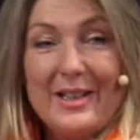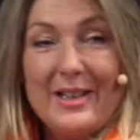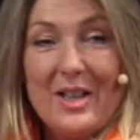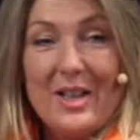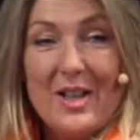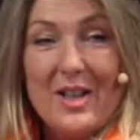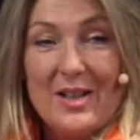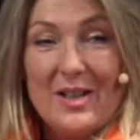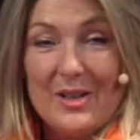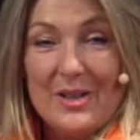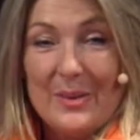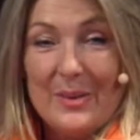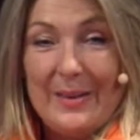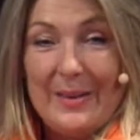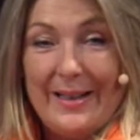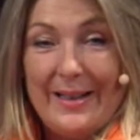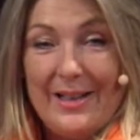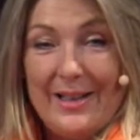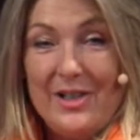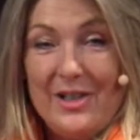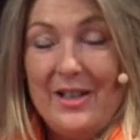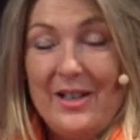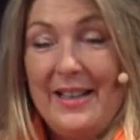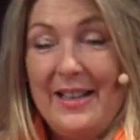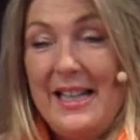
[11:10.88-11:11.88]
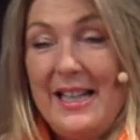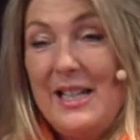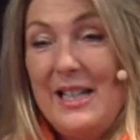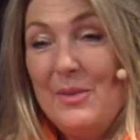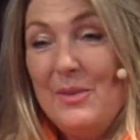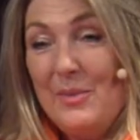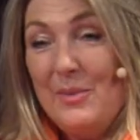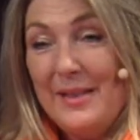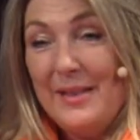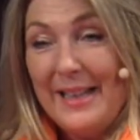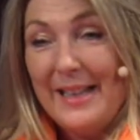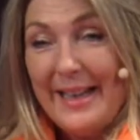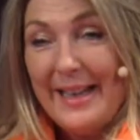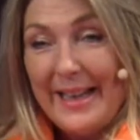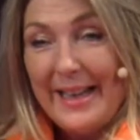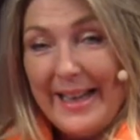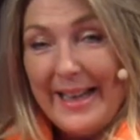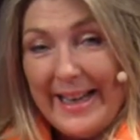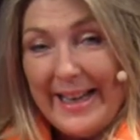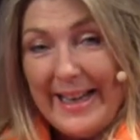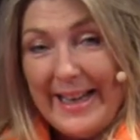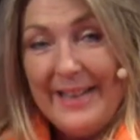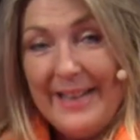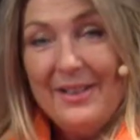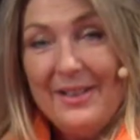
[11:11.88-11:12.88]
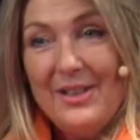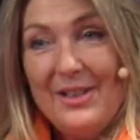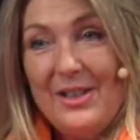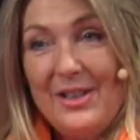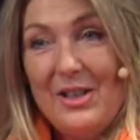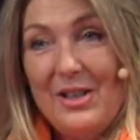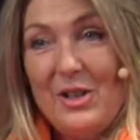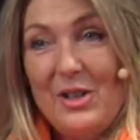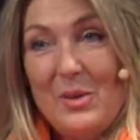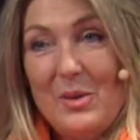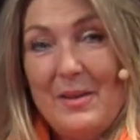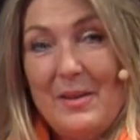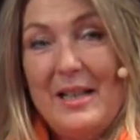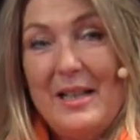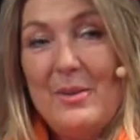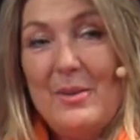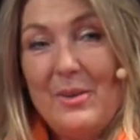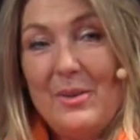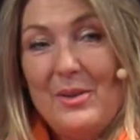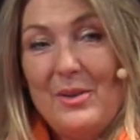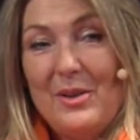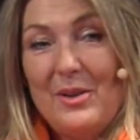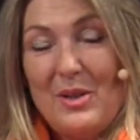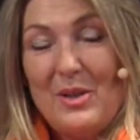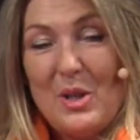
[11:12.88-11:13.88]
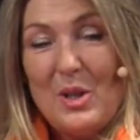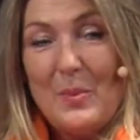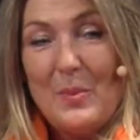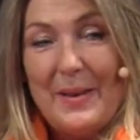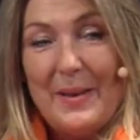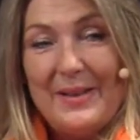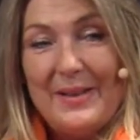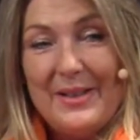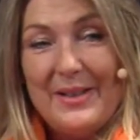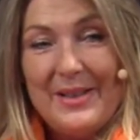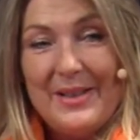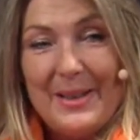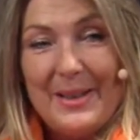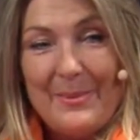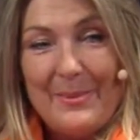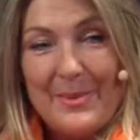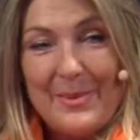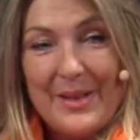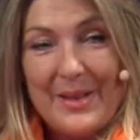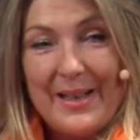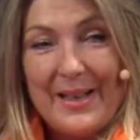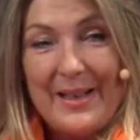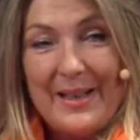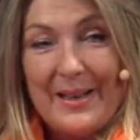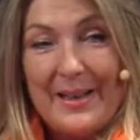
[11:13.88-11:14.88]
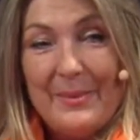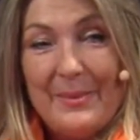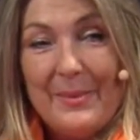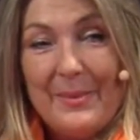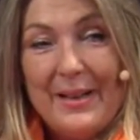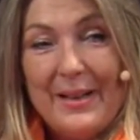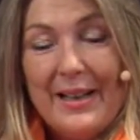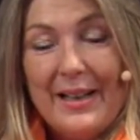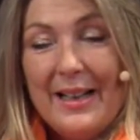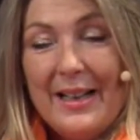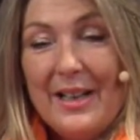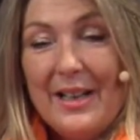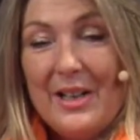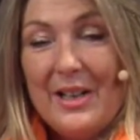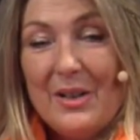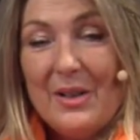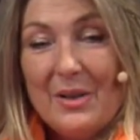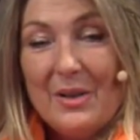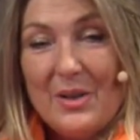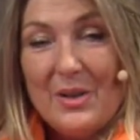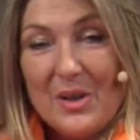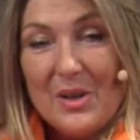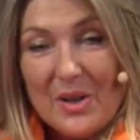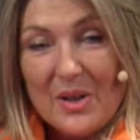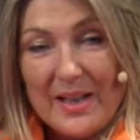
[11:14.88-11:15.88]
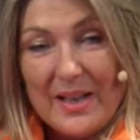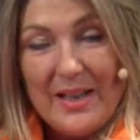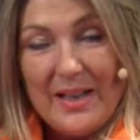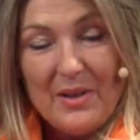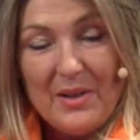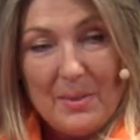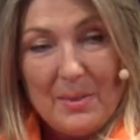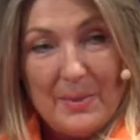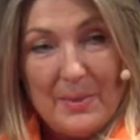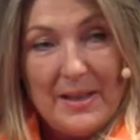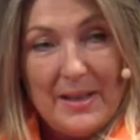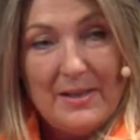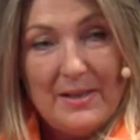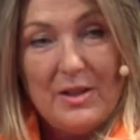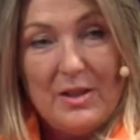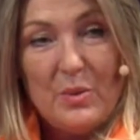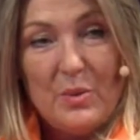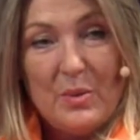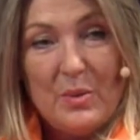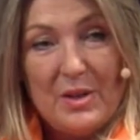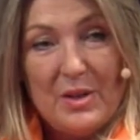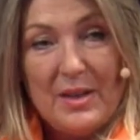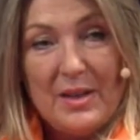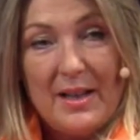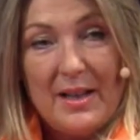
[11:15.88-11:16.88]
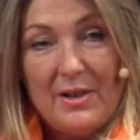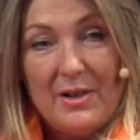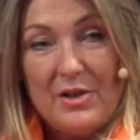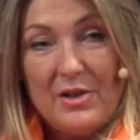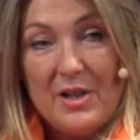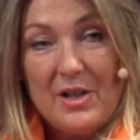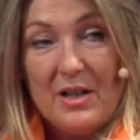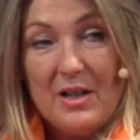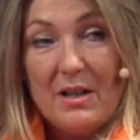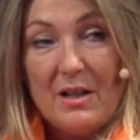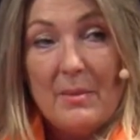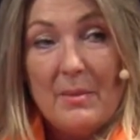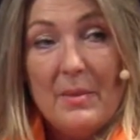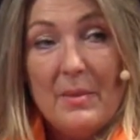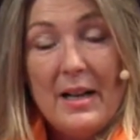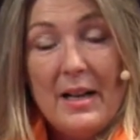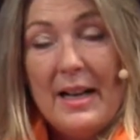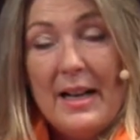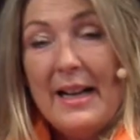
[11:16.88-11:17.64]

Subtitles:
car crash, and he was in situ, and he wanted to spend some time, looking at the pieces, researching them.